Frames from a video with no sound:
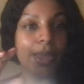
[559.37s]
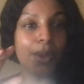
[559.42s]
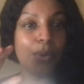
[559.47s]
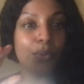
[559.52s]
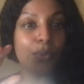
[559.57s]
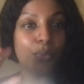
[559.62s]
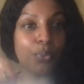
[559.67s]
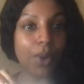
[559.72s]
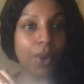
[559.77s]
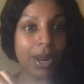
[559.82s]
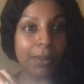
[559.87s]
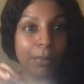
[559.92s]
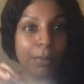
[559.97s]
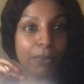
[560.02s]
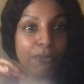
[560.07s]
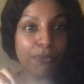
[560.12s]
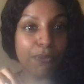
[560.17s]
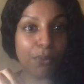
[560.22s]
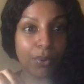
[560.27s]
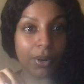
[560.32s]
right
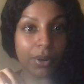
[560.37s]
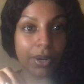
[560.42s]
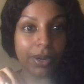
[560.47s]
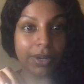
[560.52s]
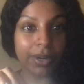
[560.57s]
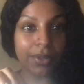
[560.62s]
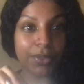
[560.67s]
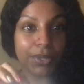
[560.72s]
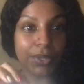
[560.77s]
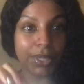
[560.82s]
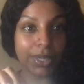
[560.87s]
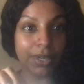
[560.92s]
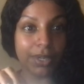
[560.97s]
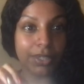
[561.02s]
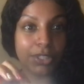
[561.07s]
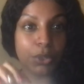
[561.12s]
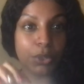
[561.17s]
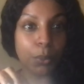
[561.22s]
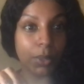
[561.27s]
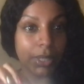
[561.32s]
before the year
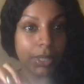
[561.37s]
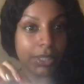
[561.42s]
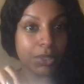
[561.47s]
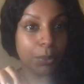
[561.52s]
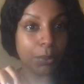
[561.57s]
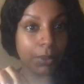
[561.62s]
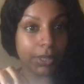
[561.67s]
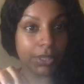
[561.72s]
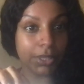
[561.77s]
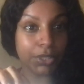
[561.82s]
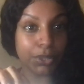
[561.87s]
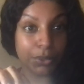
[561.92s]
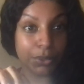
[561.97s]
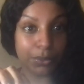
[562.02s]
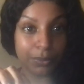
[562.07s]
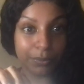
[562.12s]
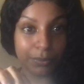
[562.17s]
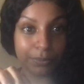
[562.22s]
2022.